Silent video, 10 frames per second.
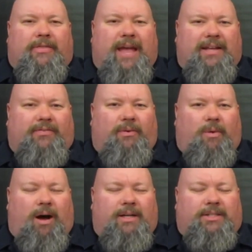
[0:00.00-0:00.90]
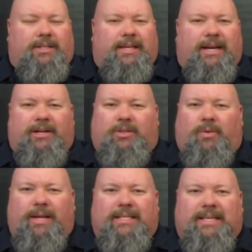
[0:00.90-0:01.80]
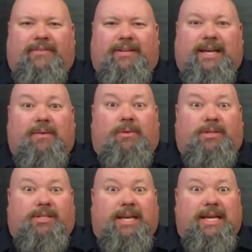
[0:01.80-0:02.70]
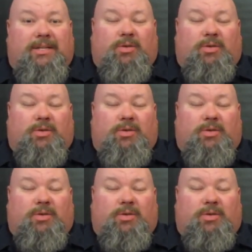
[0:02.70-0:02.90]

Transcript: Thanks for watching the year 2017. We'll see you in